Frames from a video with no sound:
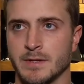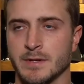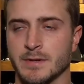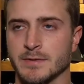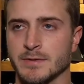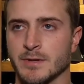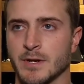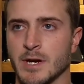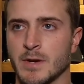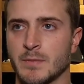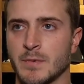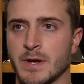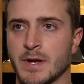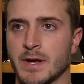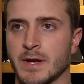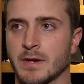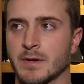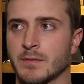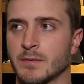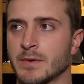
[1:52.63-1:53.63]
you know, scrap
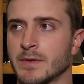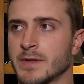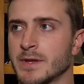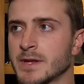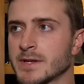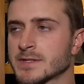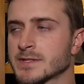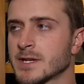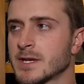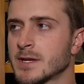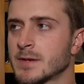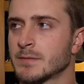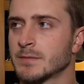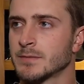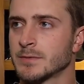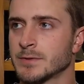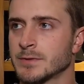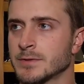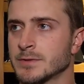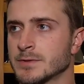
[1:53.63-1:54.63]
back, win the next
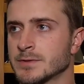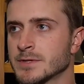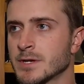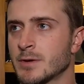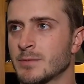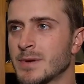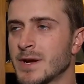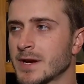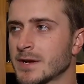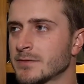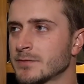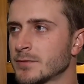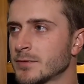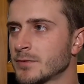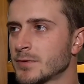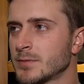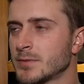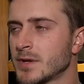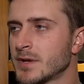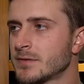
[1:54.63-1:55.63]
game, lose, go back and
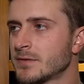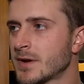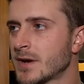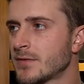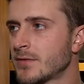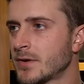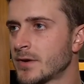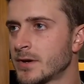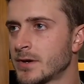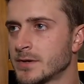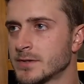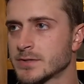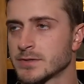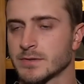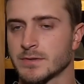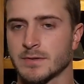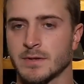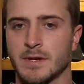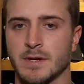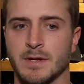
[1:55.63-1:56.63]
forth. We play
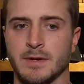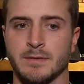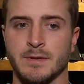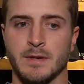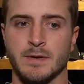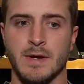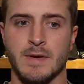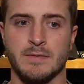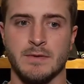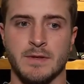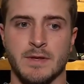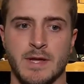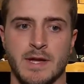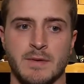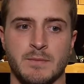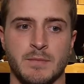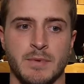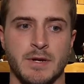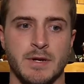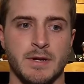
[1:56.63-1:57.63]
500, uh, you know, after
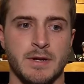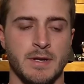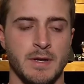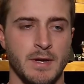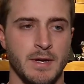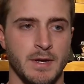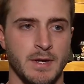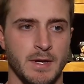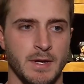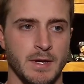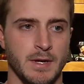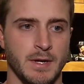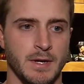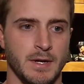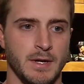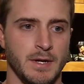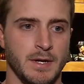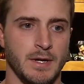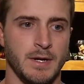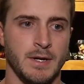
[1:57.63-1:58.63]
that, but
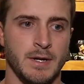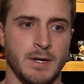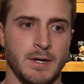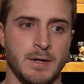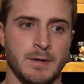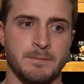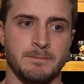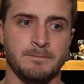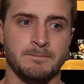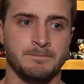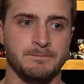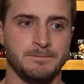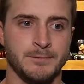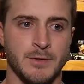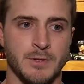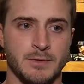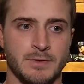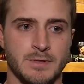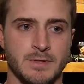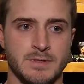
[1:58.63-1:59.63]
um,
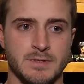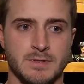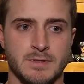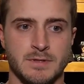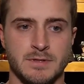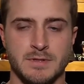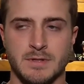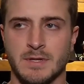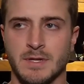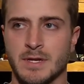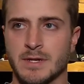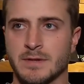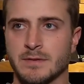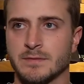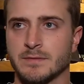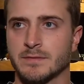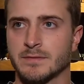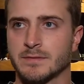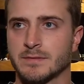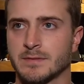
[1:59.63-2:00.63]
there's there's a lot
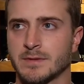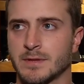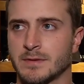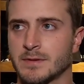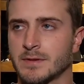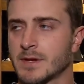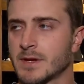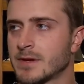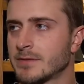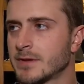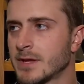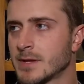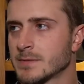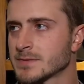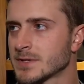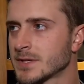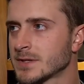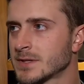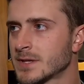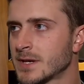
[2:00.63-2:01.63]
of you know you'll have
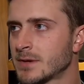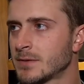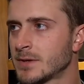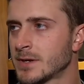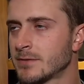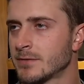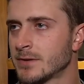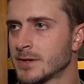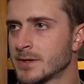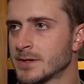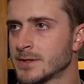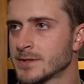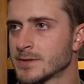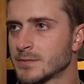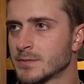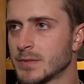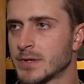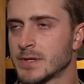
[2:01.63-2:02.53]
games like that whatever it is